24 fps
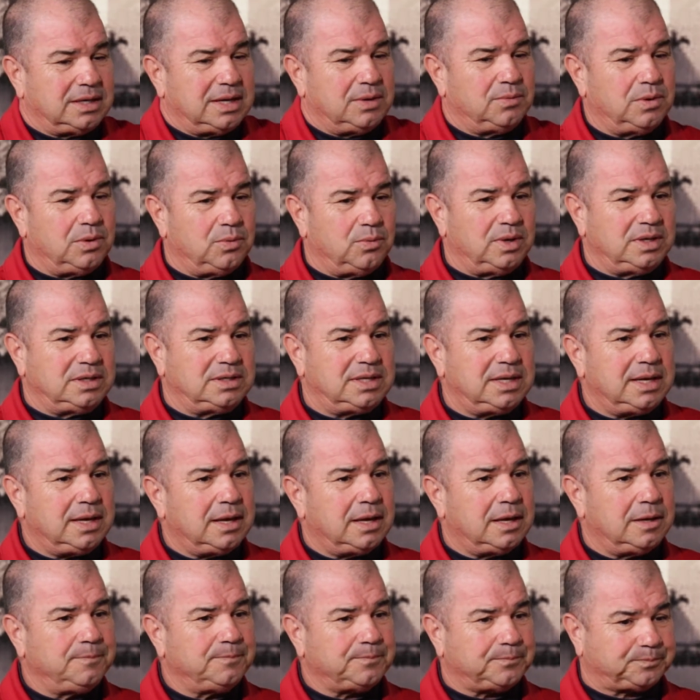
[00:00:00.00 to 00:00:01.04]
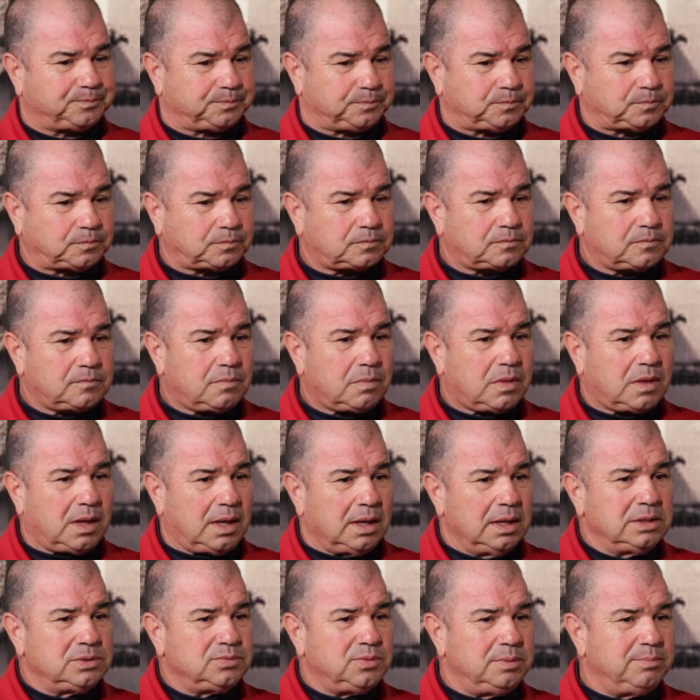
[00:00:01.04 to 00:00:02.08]
Now what we did
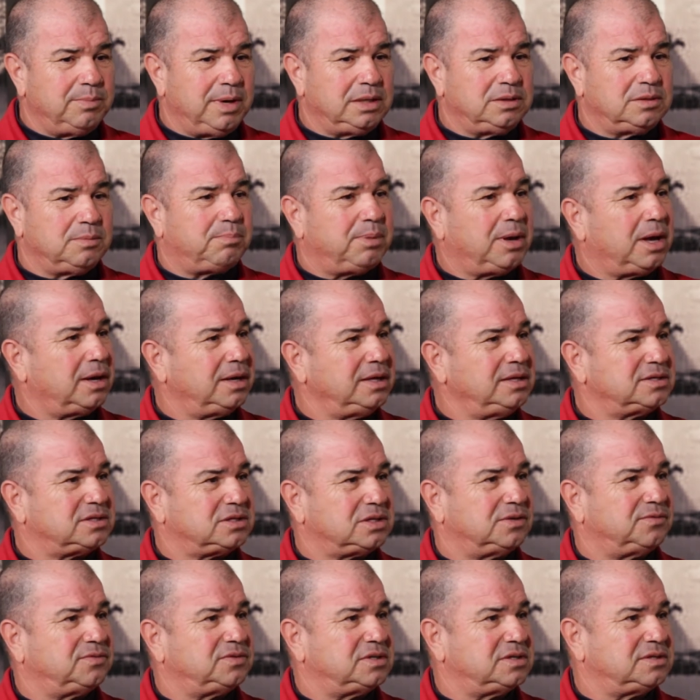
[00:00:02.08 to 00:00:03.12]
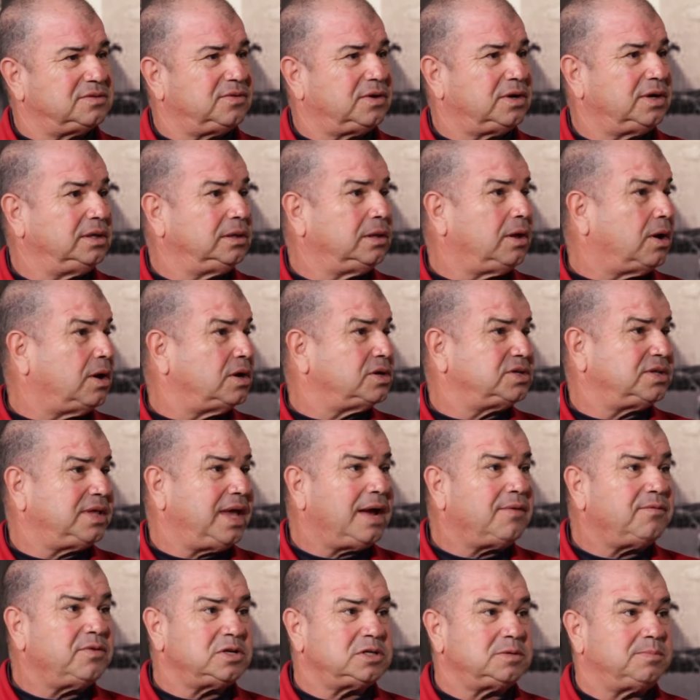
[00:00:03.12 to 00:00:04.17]
is we made the putting surfaces very large.
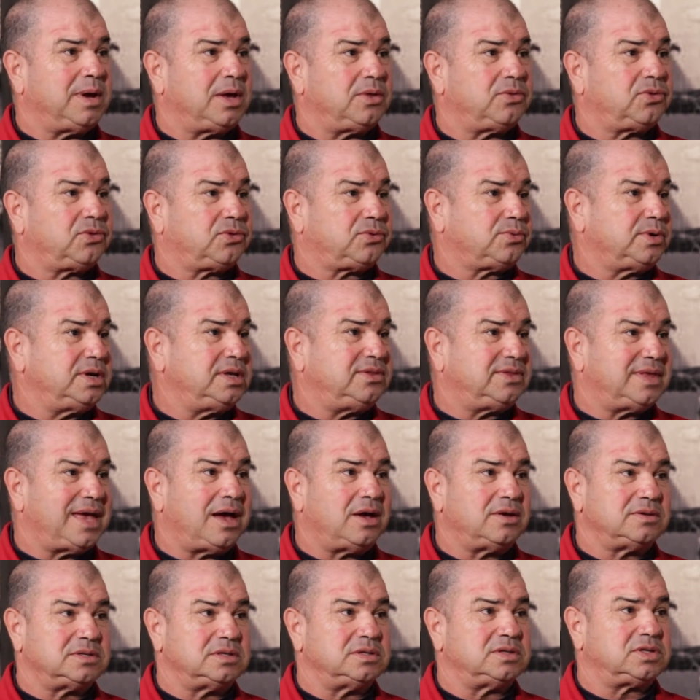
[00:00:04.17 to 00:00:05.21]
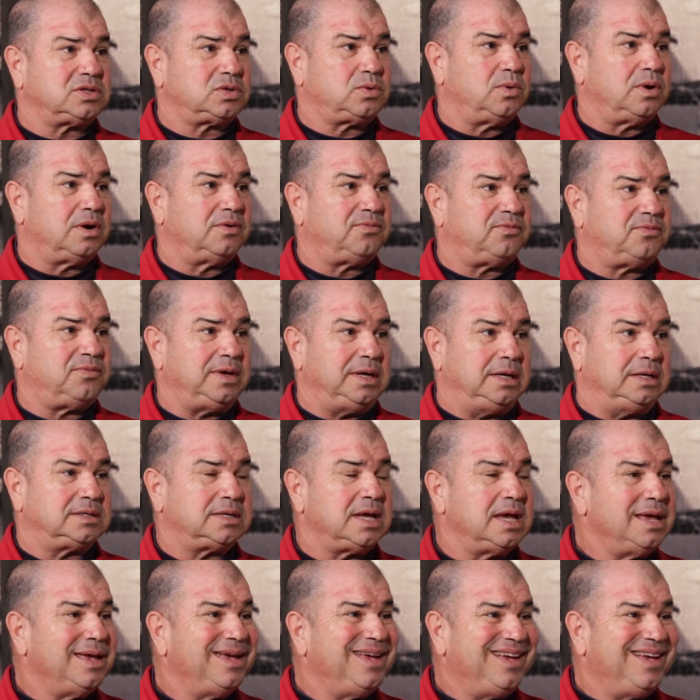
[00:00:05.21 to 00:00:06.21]
They average about 3,000 square feet.